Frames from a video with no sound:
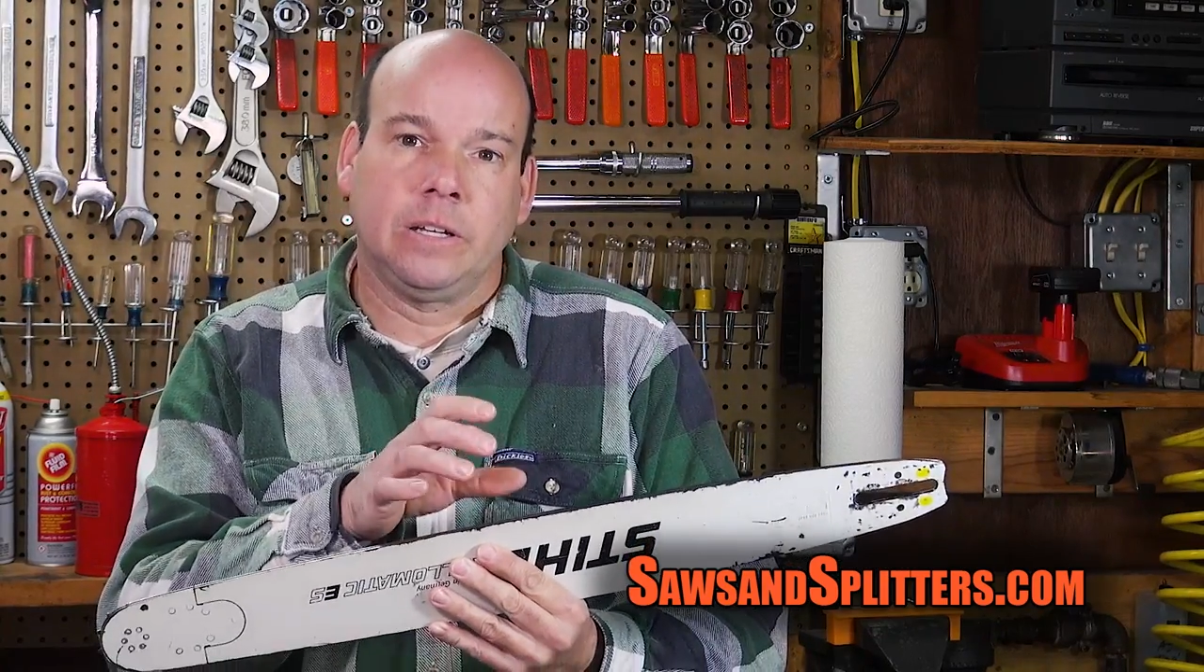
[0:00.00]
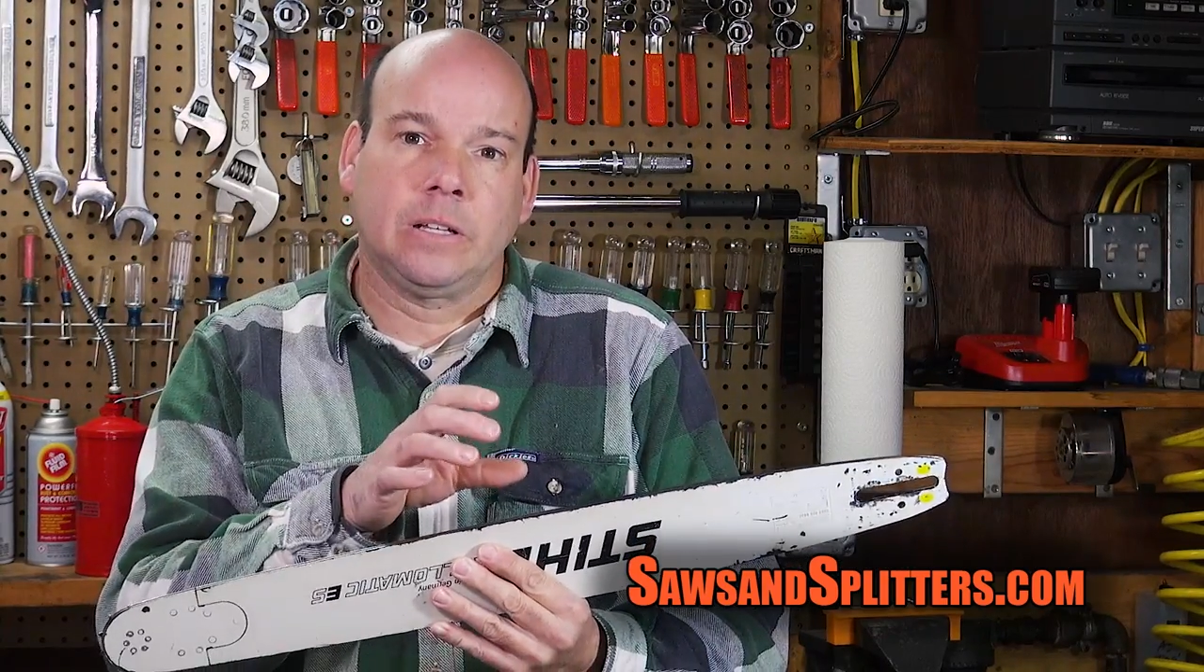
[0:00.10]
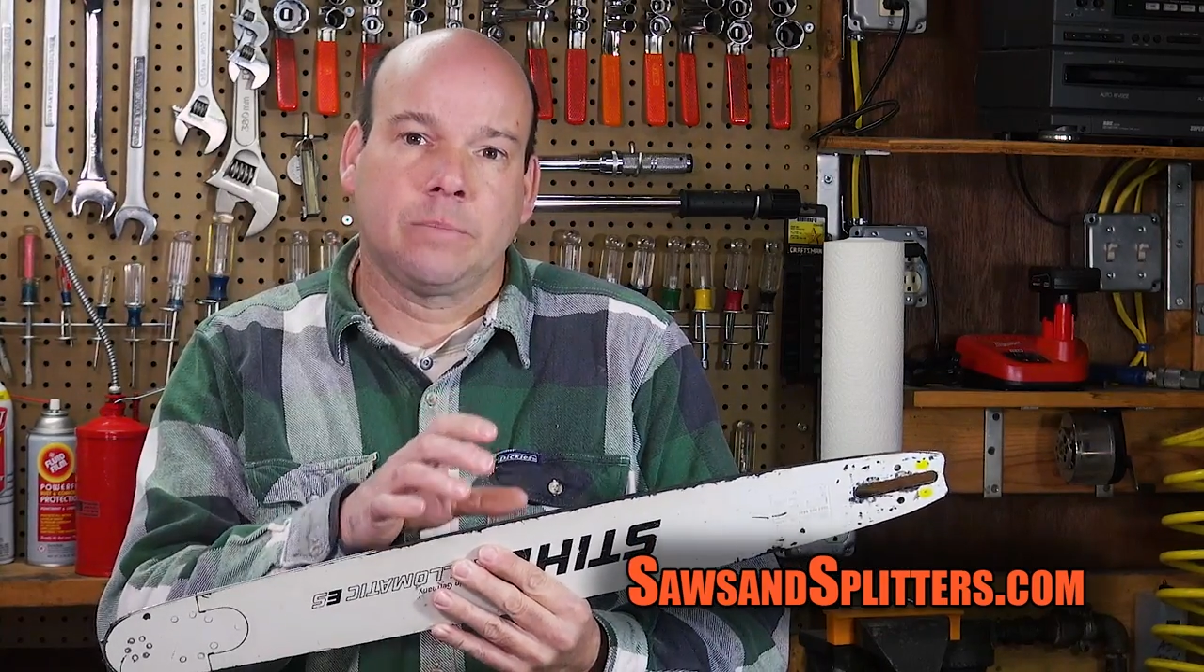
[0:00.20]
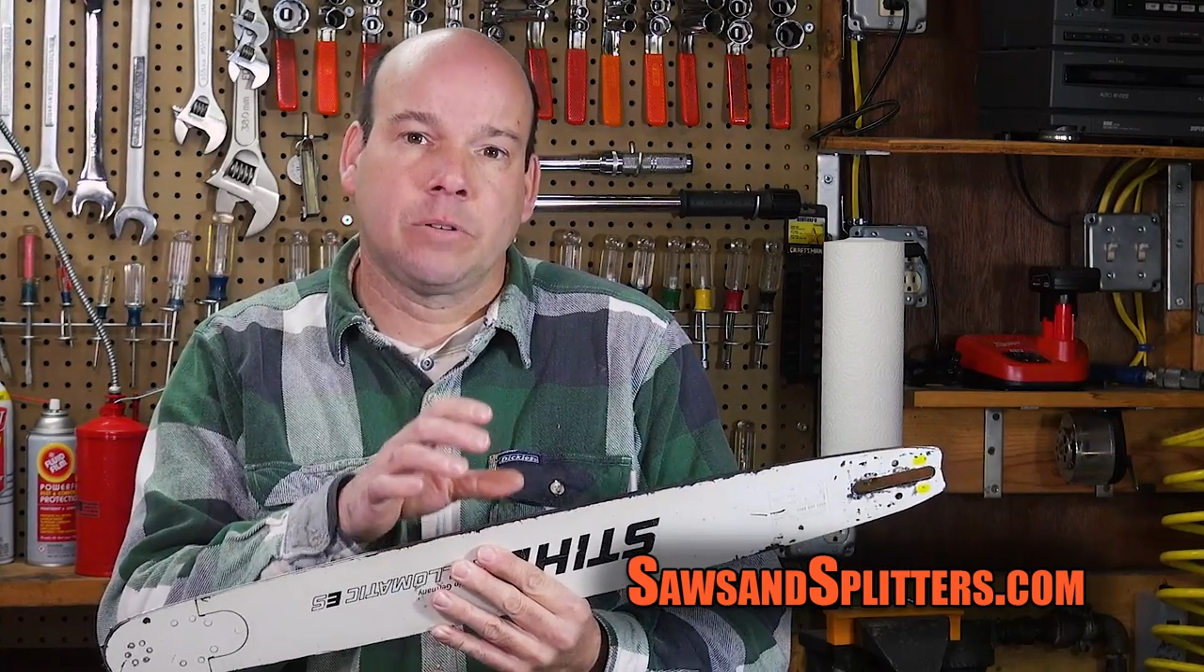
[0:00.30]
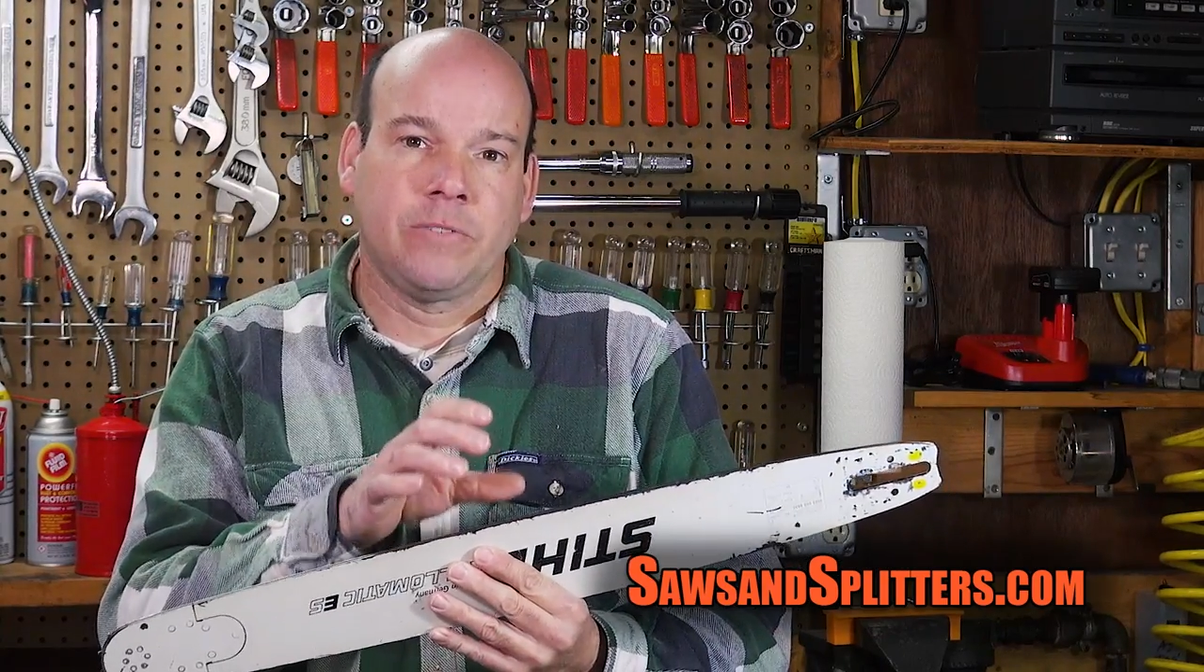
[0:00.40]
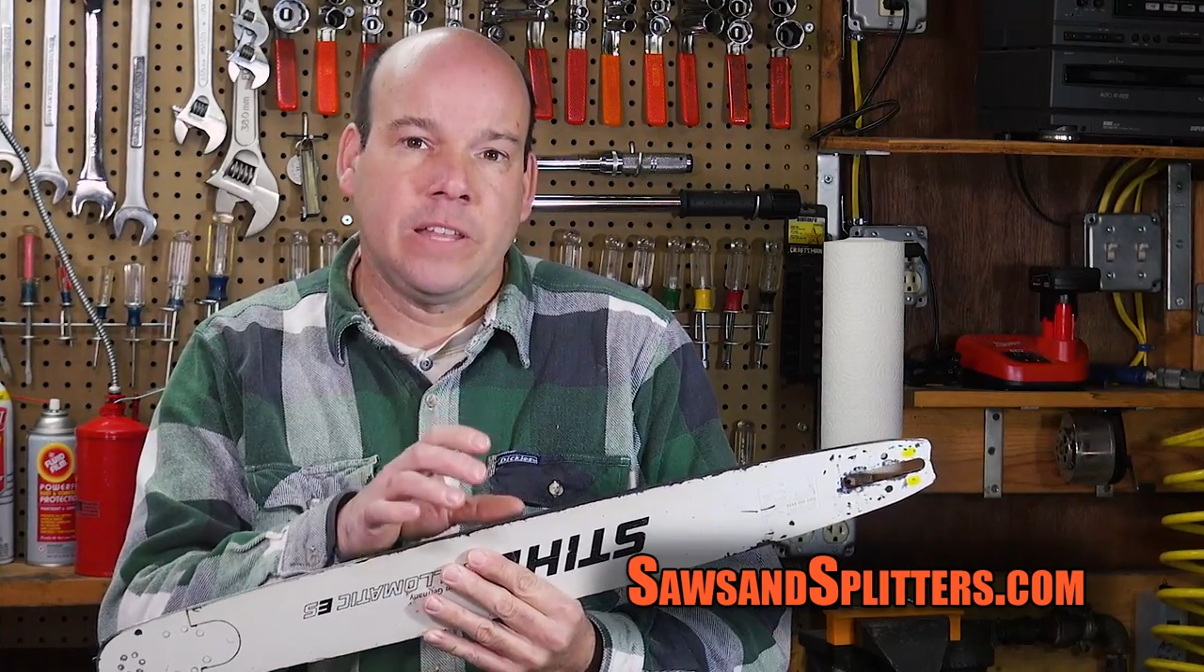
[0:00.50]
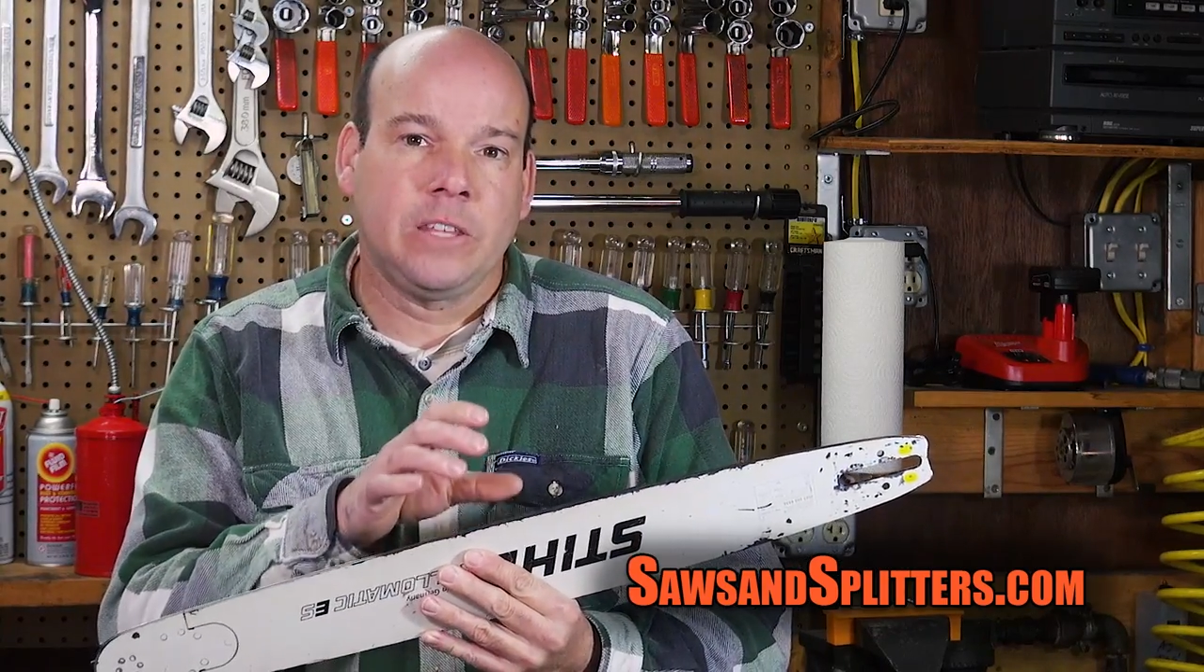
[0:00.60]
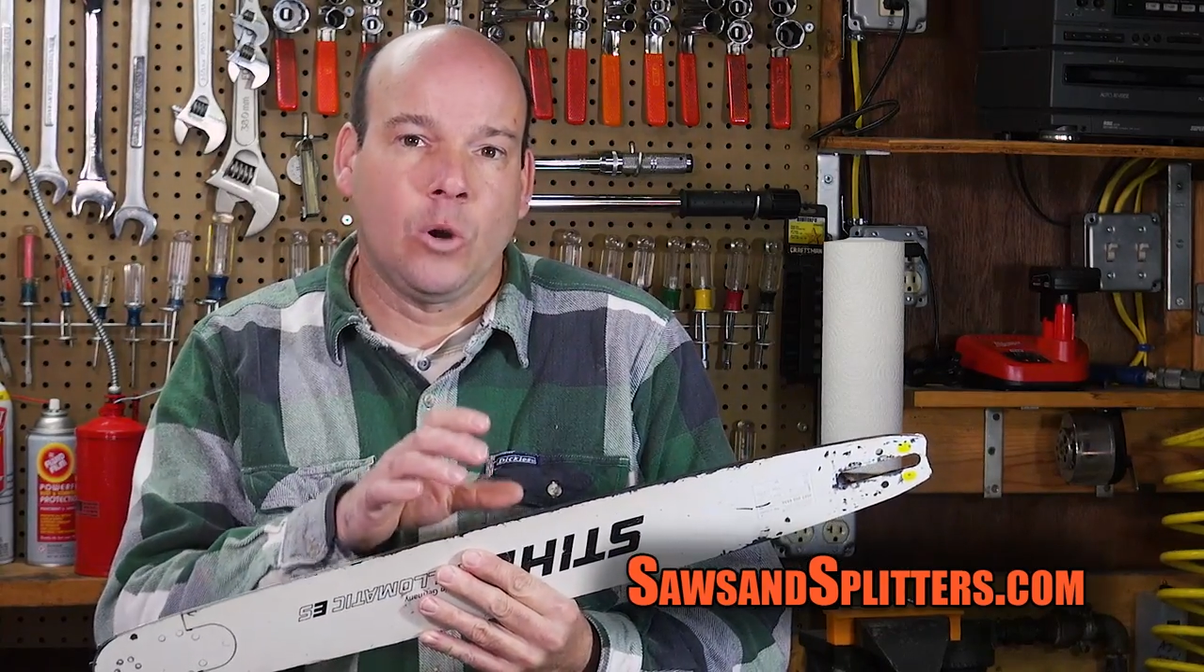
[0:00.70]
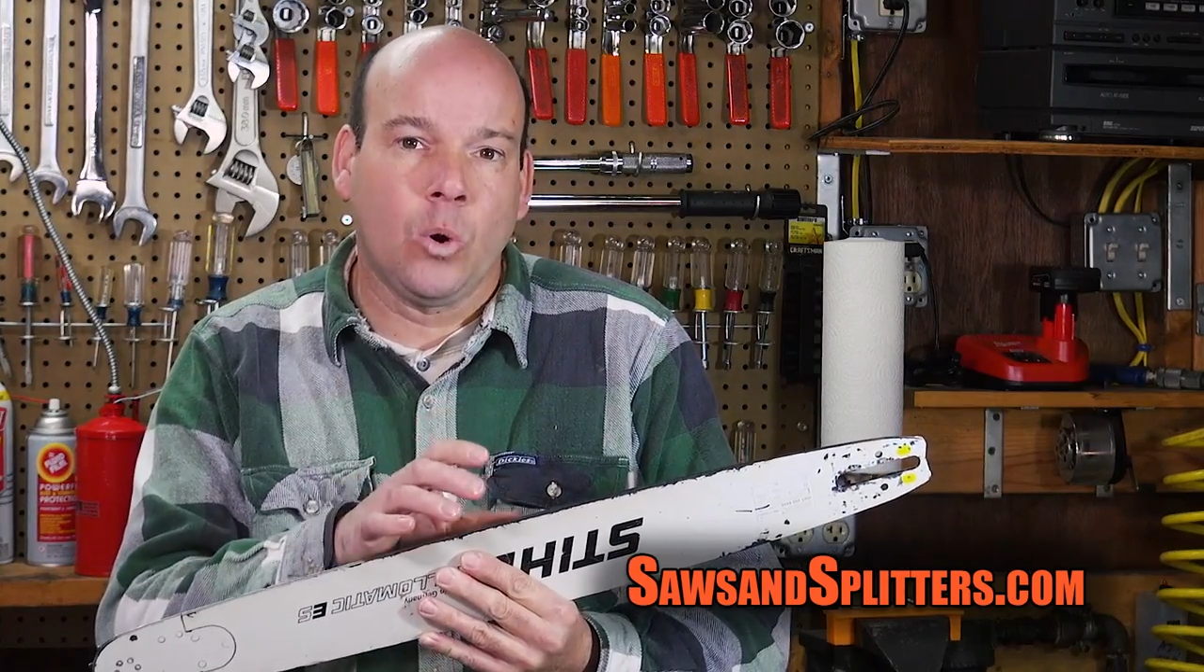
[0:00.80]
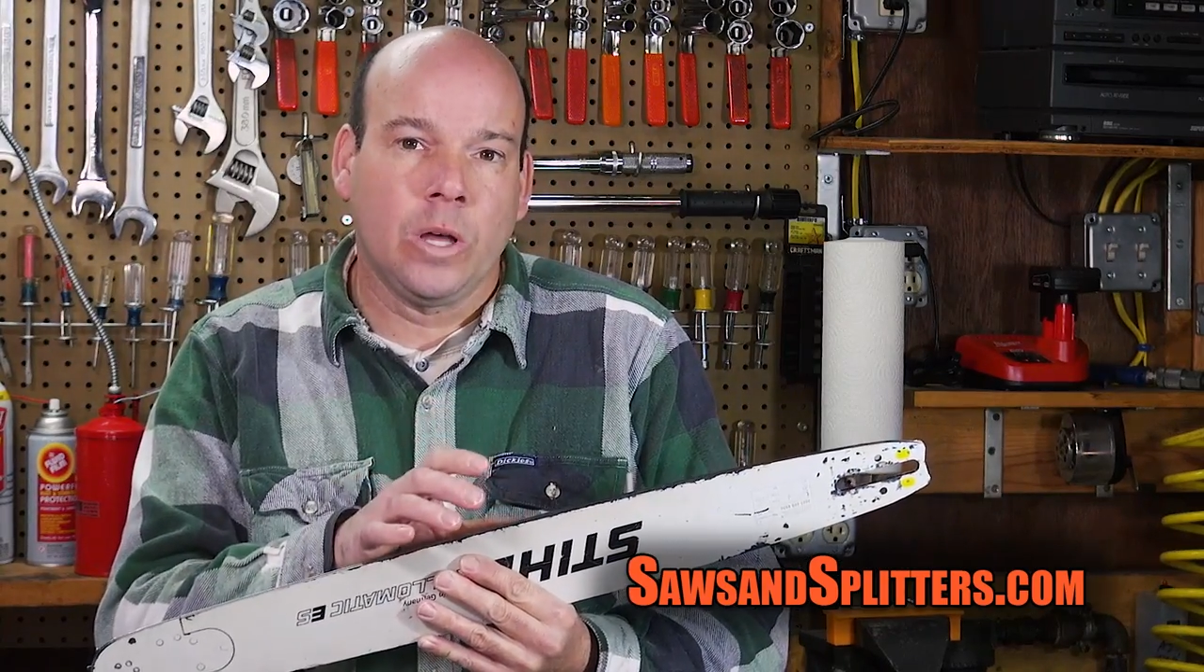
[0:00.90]
it'll
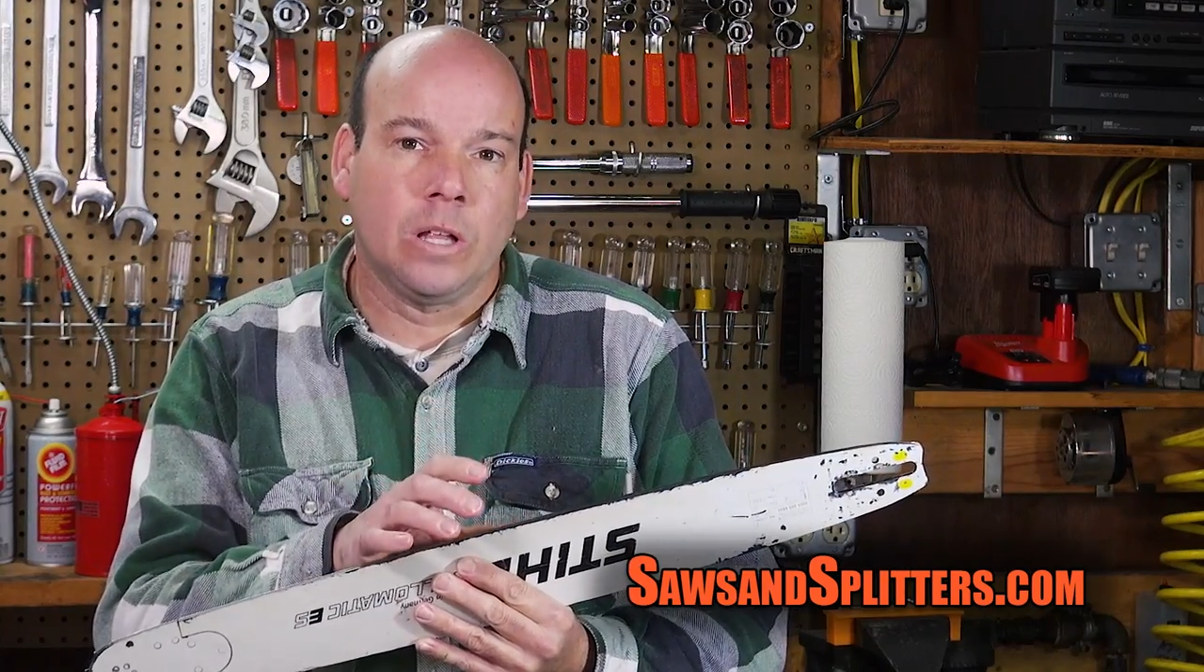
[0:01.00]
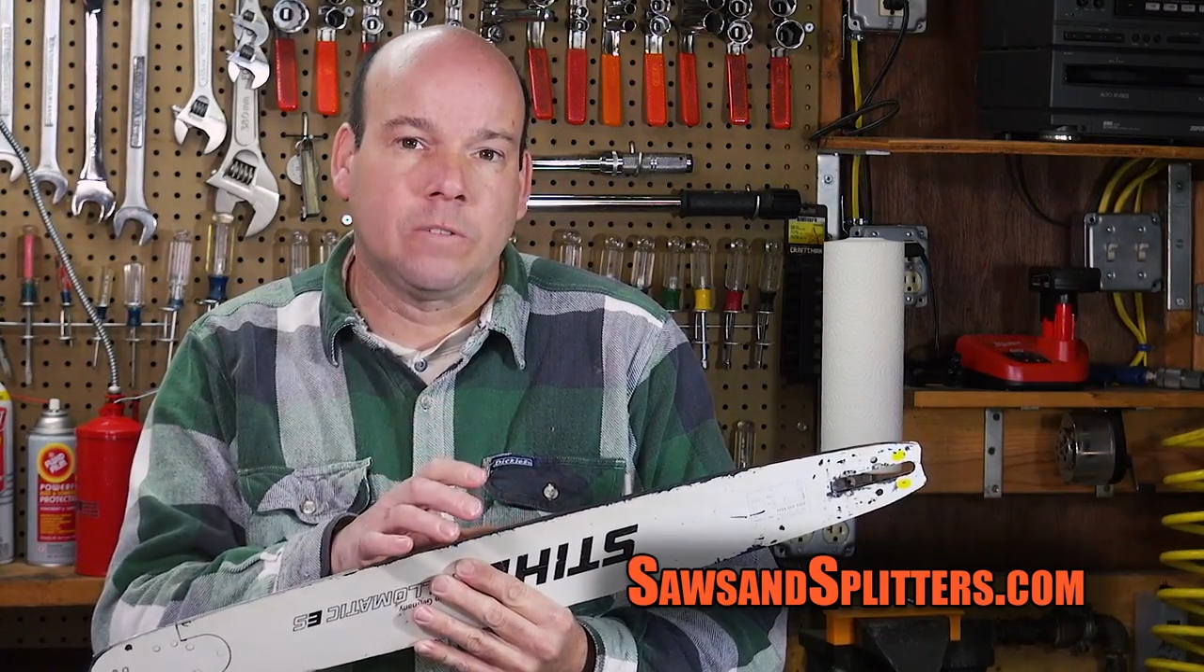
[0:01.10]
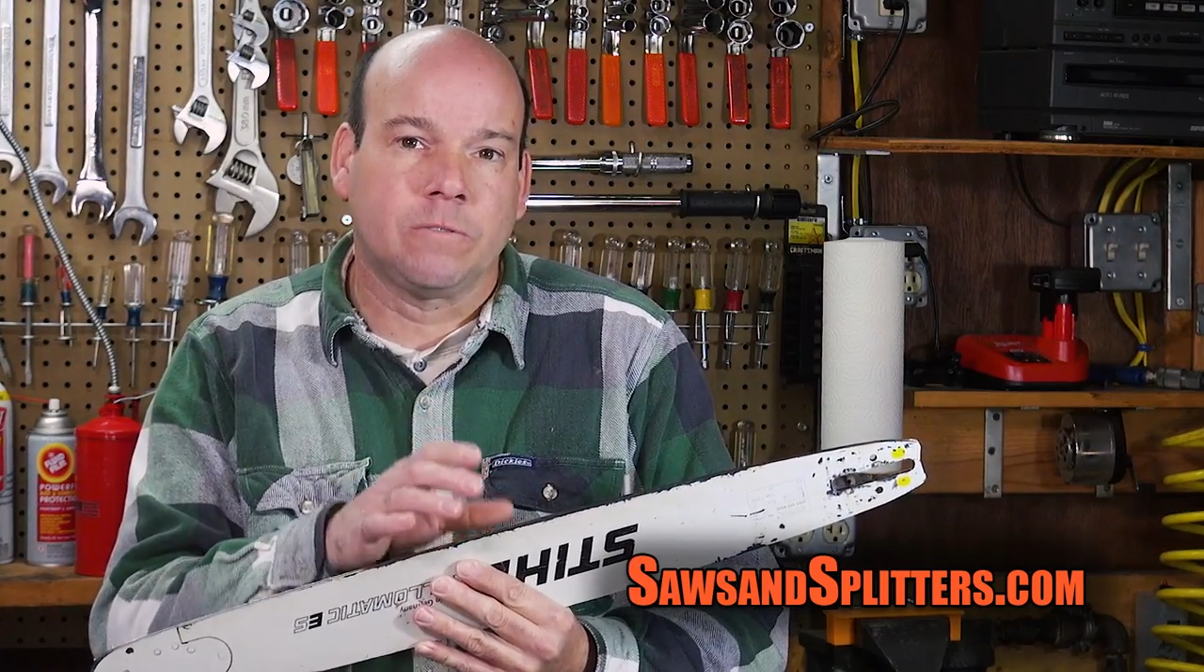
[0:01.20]
prevent the oil